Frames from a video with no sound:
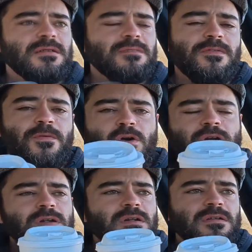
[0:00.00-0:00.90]

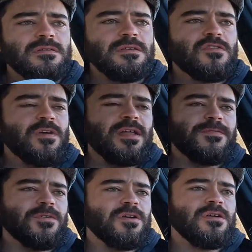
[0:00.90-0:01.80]
before. He trained
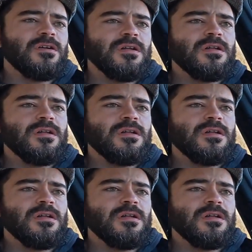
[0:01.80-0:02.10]
for